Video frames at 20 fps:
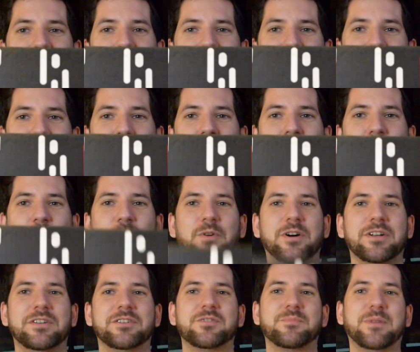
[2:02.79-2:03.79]
the Rogue
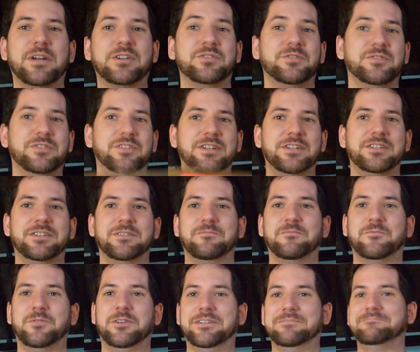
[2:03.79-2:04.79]
One Special Edition
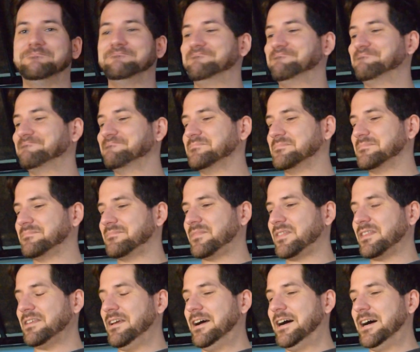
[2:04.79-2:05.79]

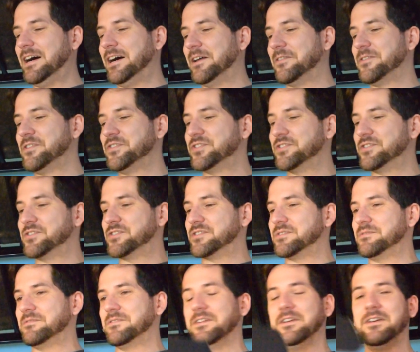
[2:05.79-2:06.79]
one. This is
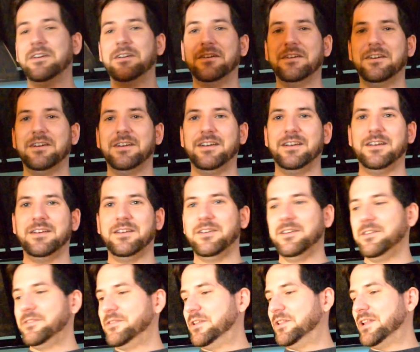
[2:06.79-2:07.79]

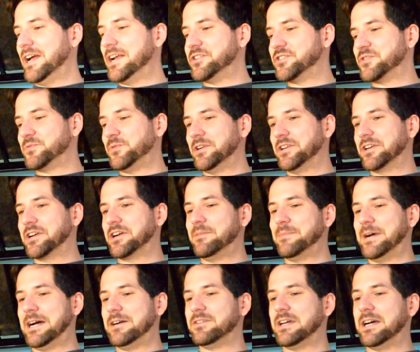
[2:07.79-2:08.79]
the latest one to come
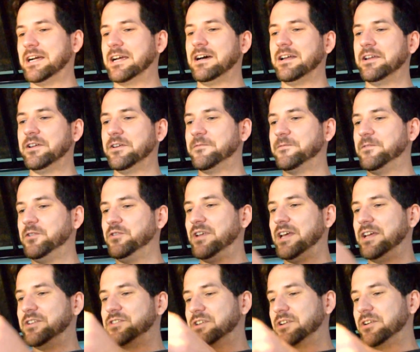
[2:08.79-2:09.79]
out. I got it a few
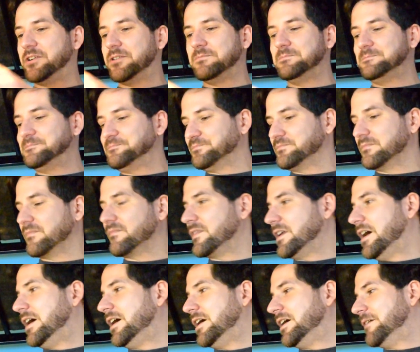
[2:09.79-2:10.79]
days ago.
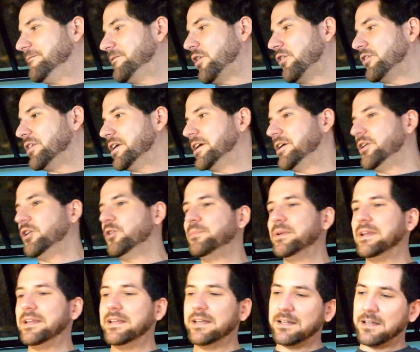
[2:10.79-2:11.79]
I've already
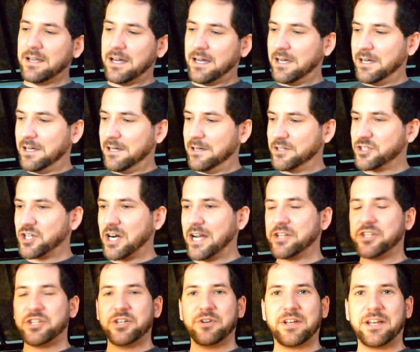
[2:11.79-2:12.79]
opened it. Tried
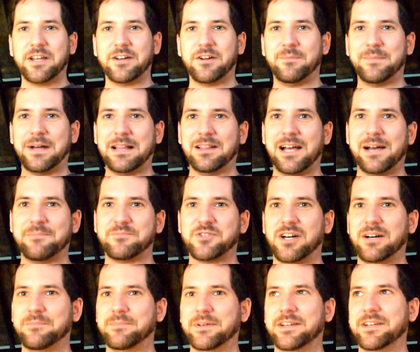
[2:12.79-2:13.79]
shooting it on my
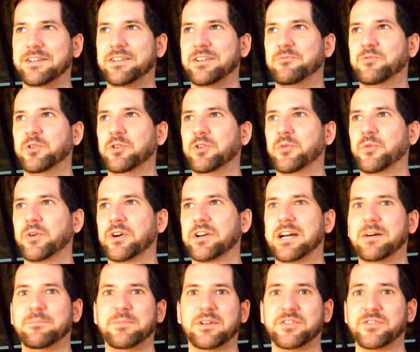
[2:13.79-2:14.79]
laptop, and it didn't really work
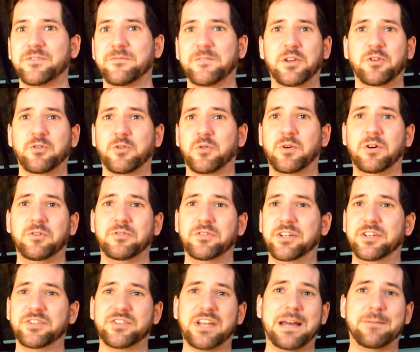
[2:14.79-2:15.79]
out because the video
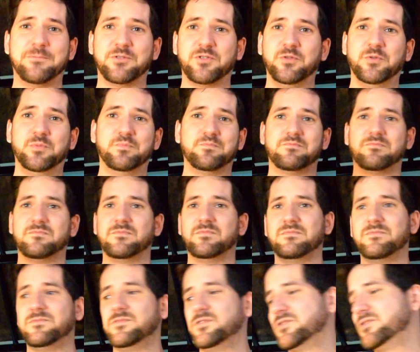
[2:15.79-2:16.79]
quality is absolute
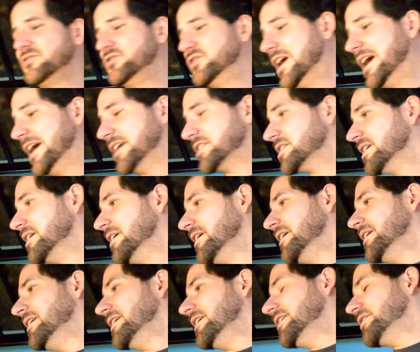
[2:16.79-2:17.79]
trash.
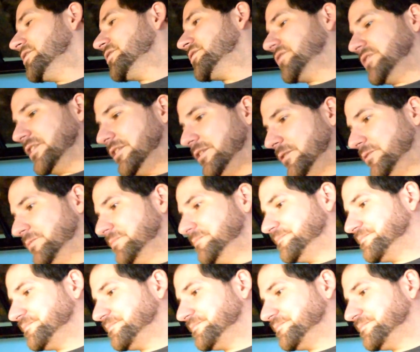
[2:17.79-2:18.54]
So,